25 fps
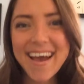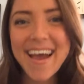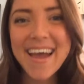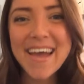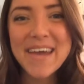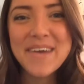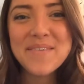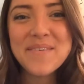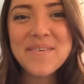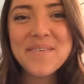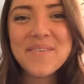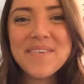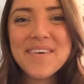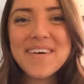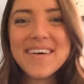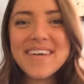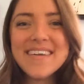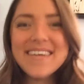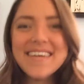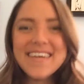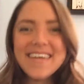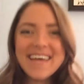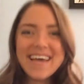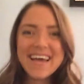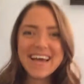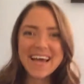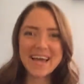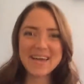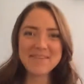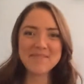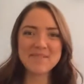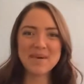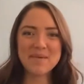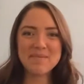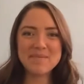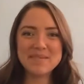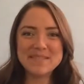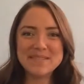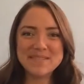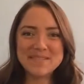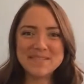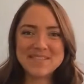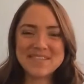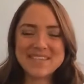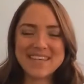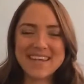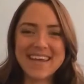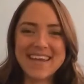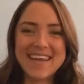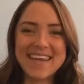Hi everyone. I'm coming to you
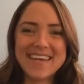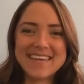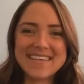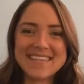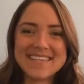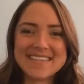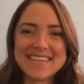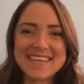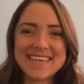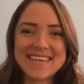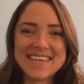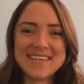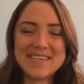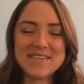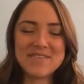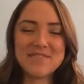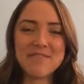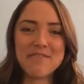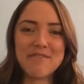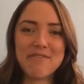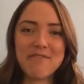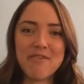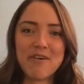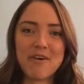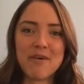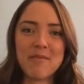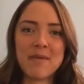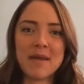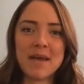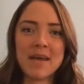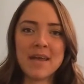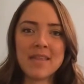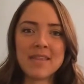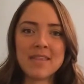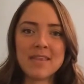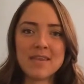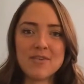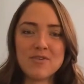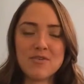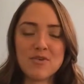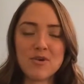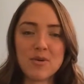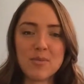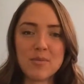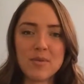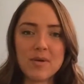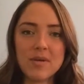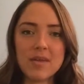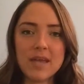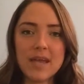today in a slightly different format than
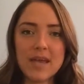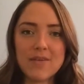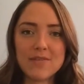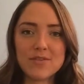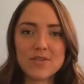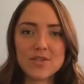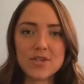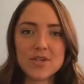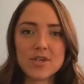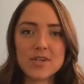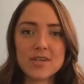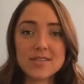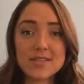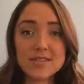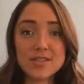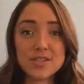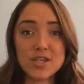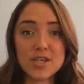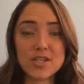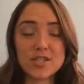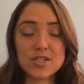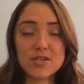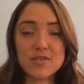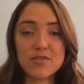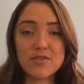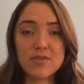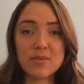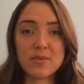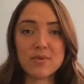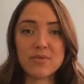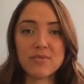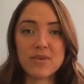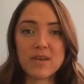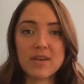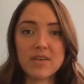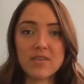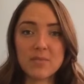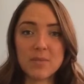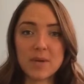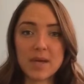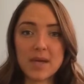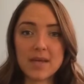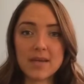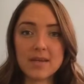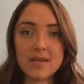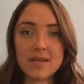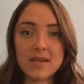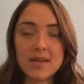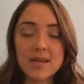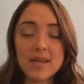normal after a suggestion from a friend of
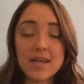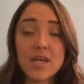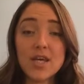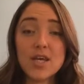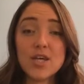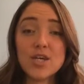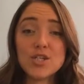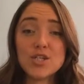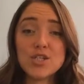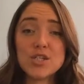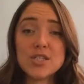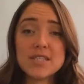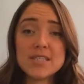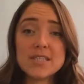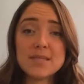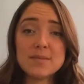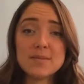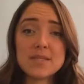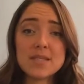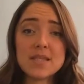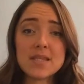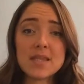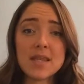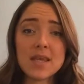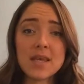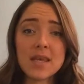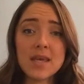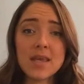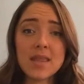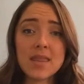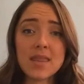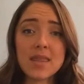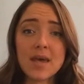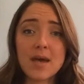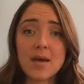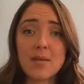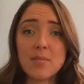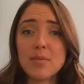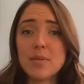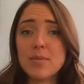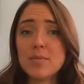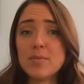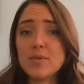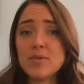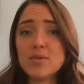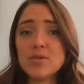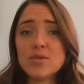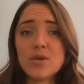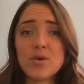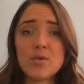mine. She seems to think that
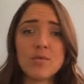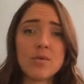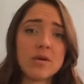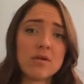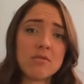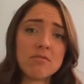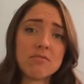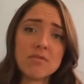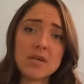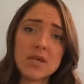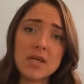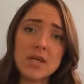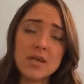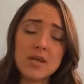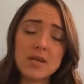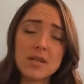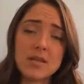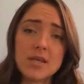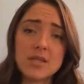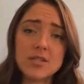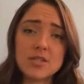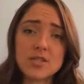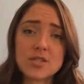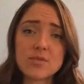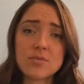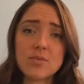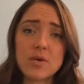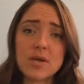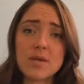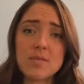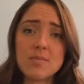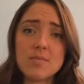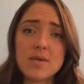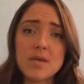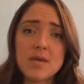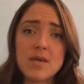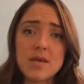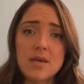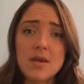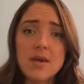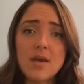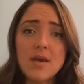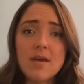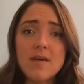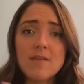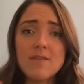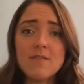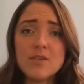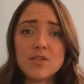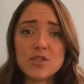people don't want to read, they just want to be
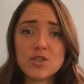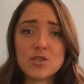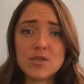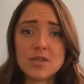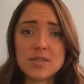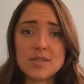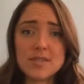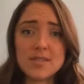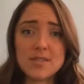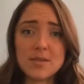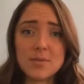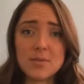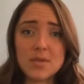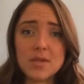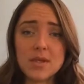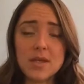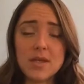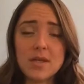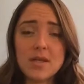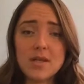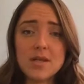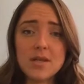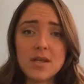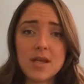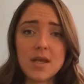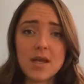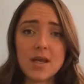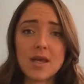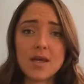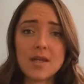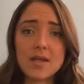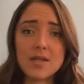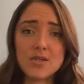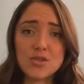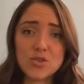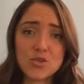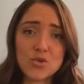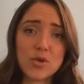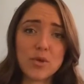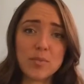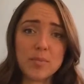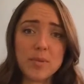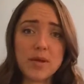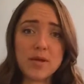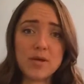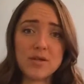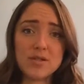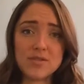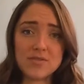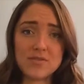visually stimulated and in short
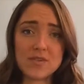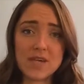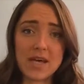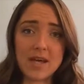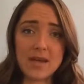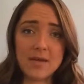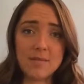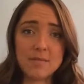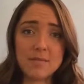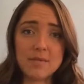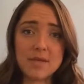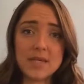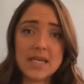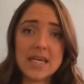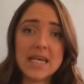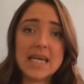periods of time.